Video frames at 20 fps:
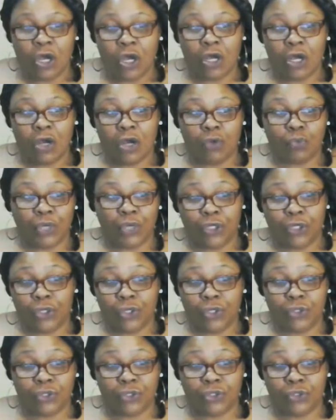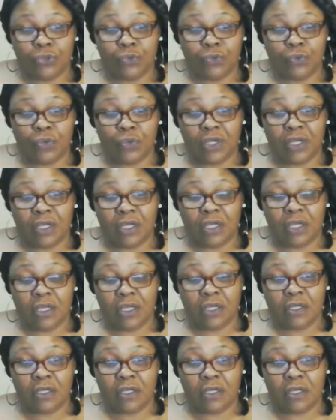render to
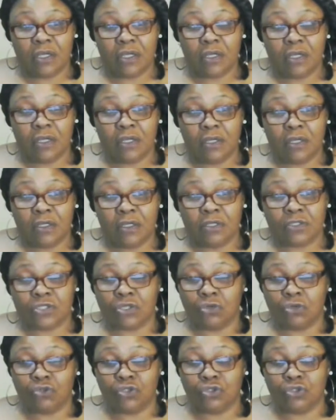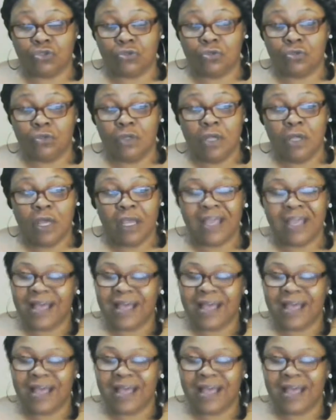a social